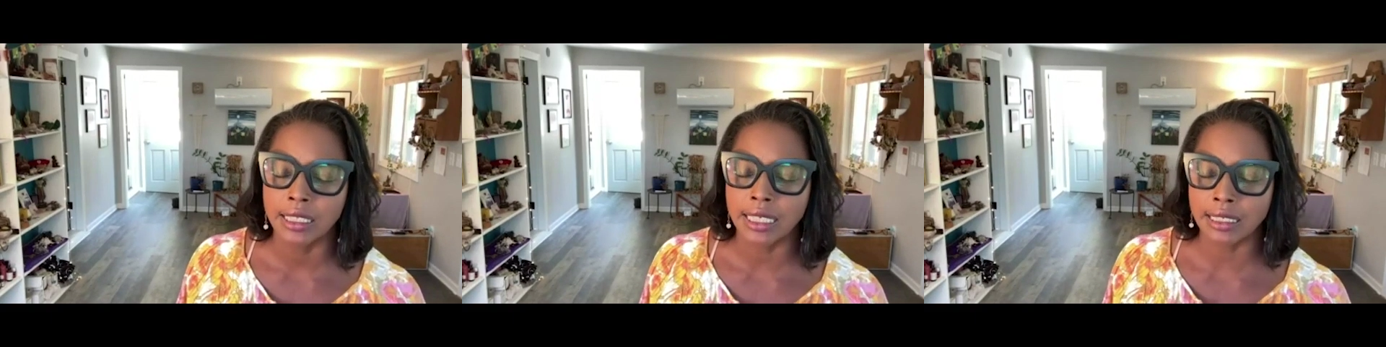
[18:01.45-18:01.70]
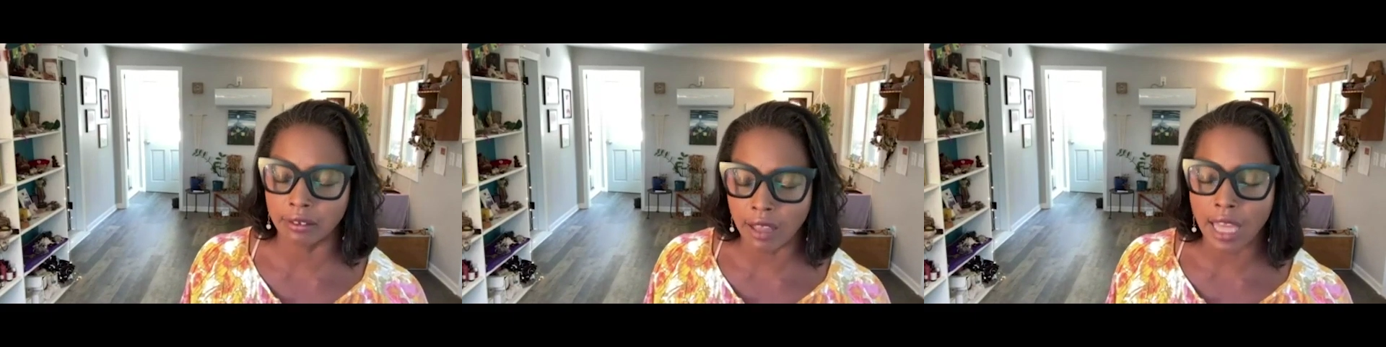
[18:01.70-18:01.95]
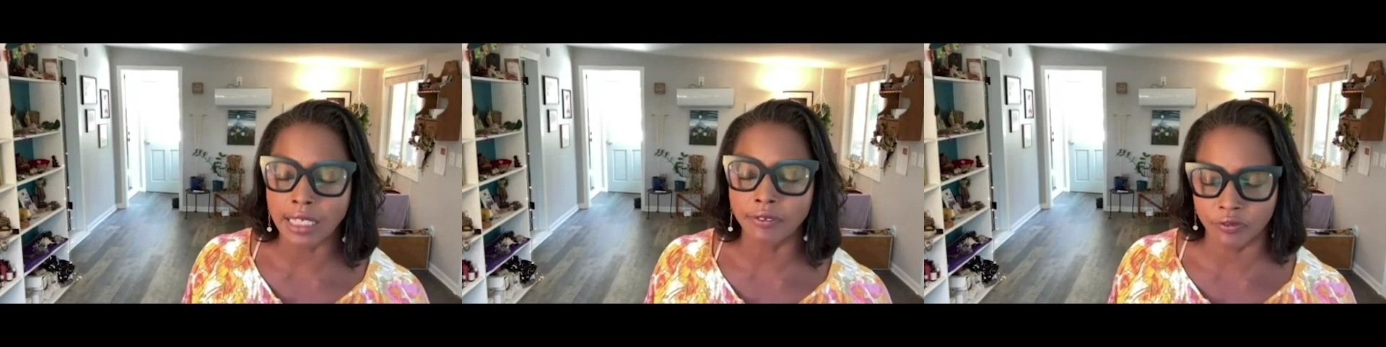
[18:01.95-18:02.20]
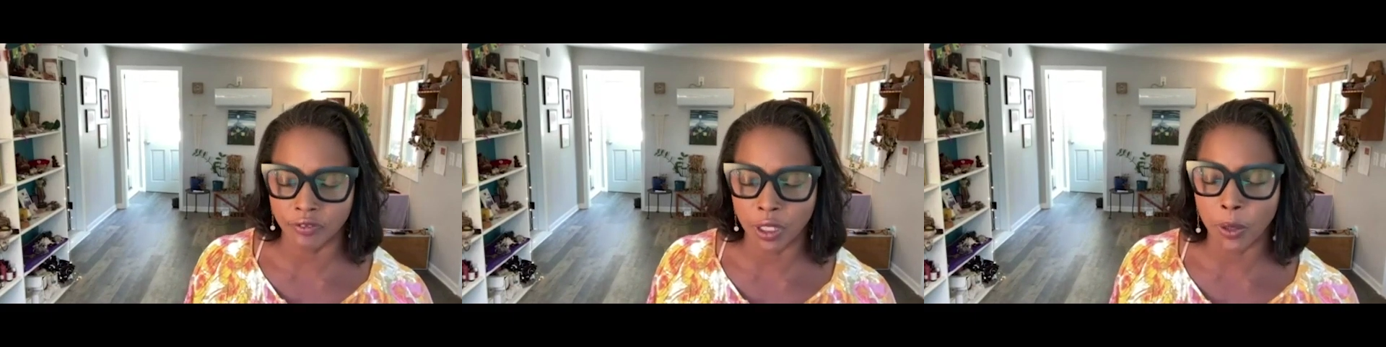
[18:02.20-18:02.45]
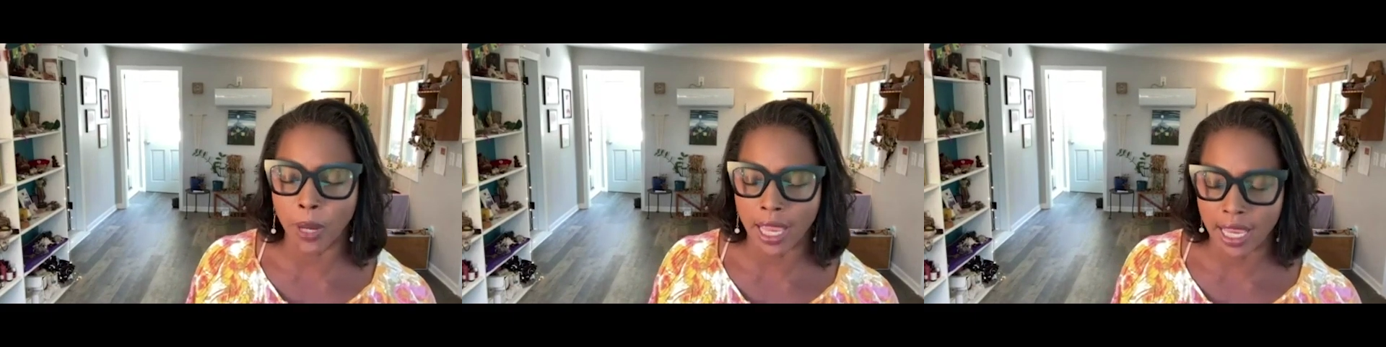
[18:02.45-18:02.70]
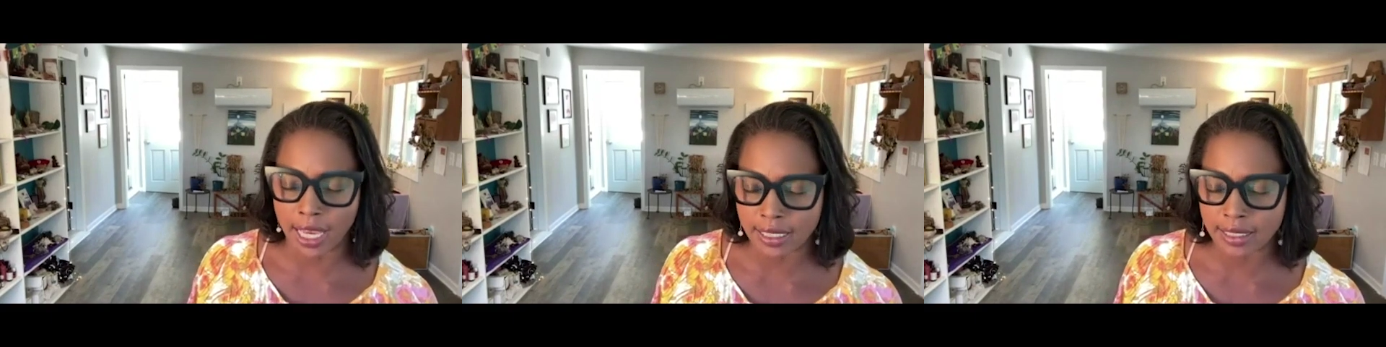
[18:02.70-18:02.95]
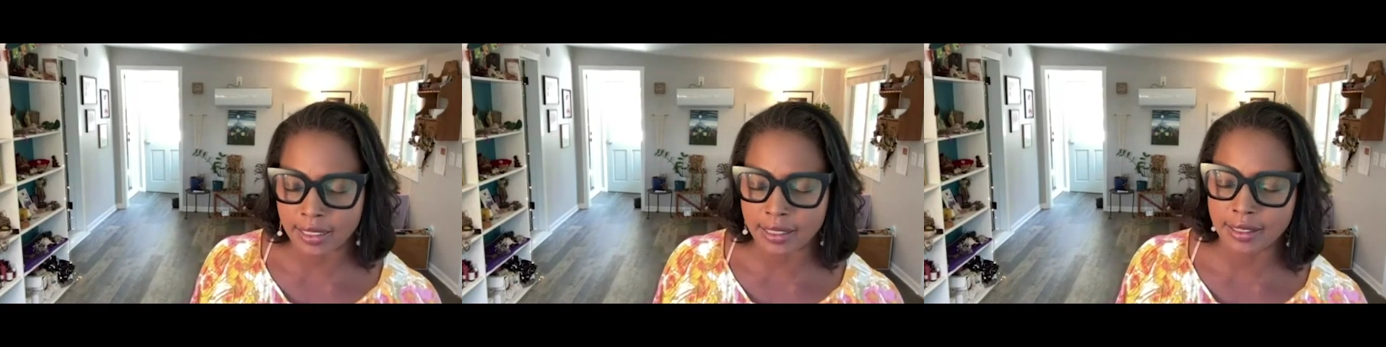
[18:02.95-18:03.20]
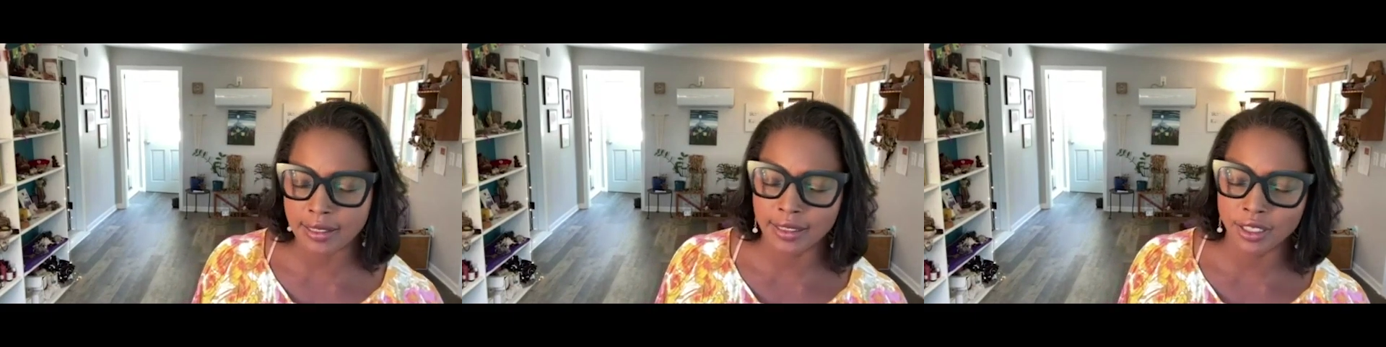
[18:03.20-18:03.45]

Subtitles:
in a lot of different ways,